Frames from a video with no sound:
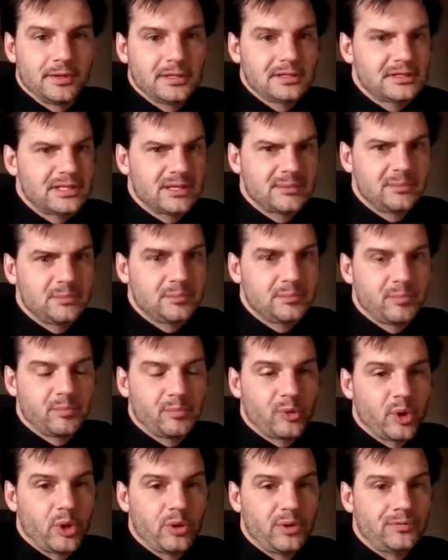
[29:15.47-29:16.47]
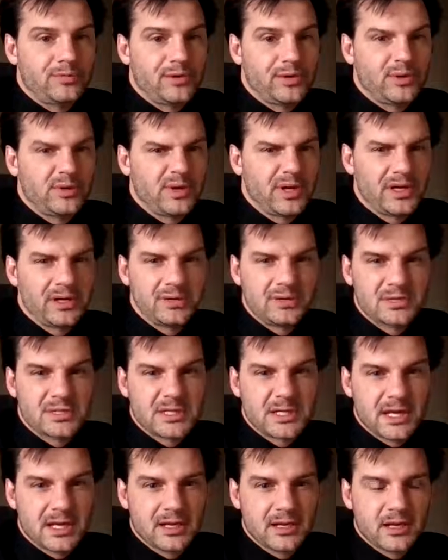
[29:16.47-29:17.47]
It's like, bro, if you don't know how to
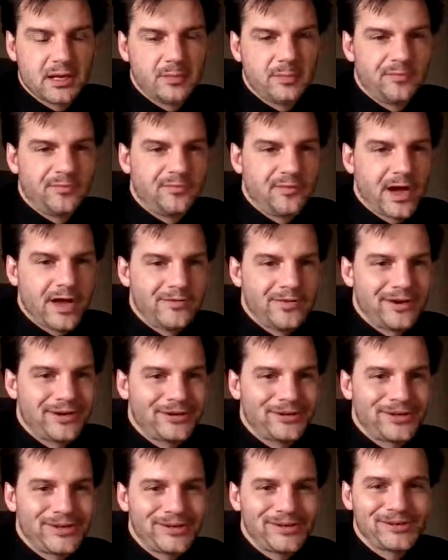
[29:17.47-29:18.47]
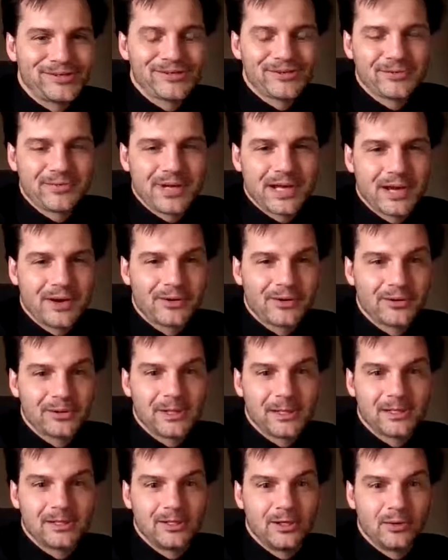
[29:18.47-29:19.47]
use GitHub 500 years from now, or
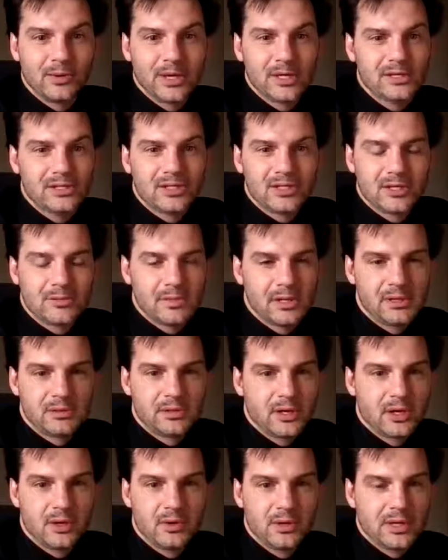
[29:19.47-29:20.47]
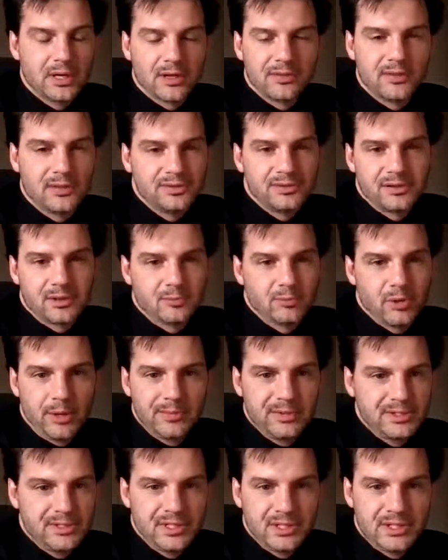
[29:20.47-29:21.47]
like no HTML coding, I think they'll
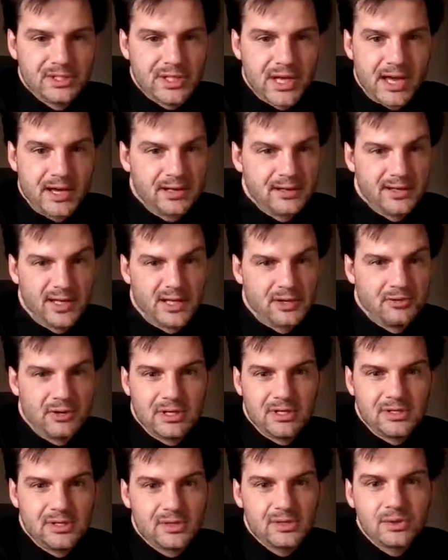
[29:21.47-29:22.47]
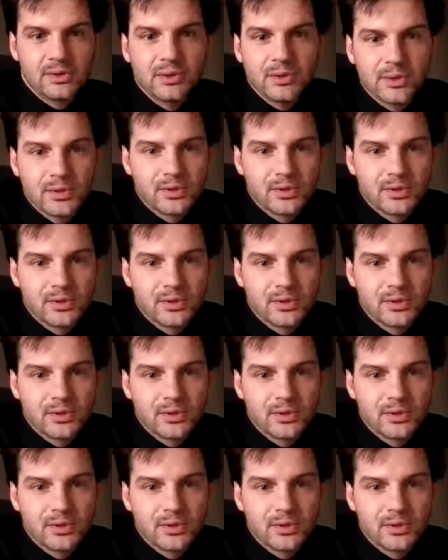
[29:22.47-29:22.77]
probably teach that in like grade two,